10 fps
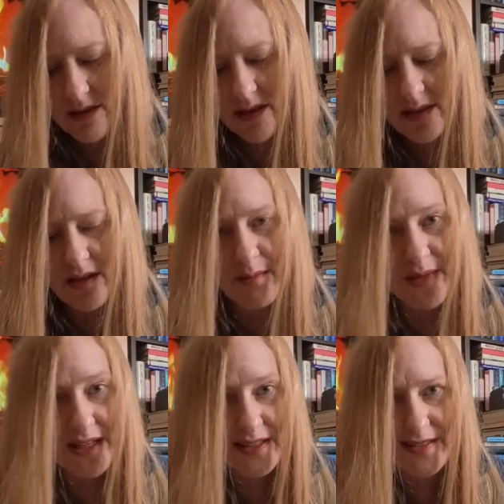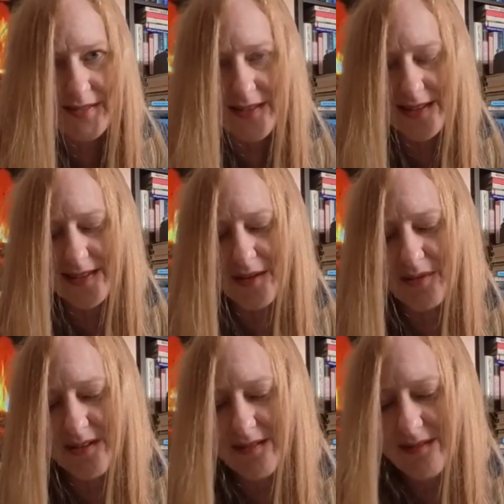That's on my list of things I
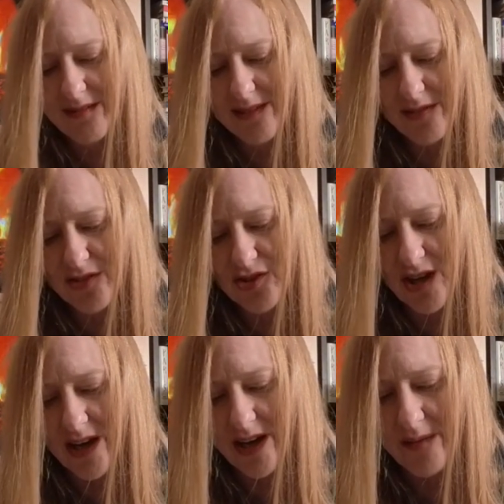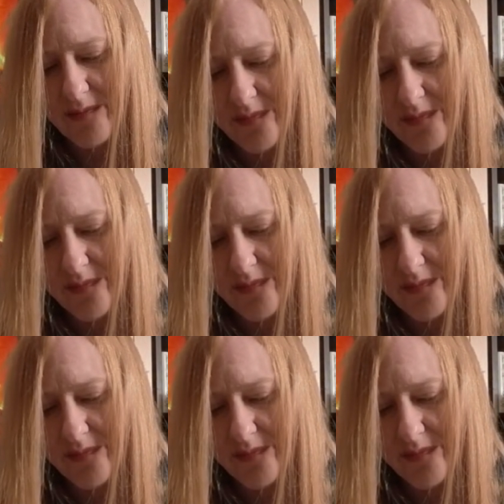would love to try.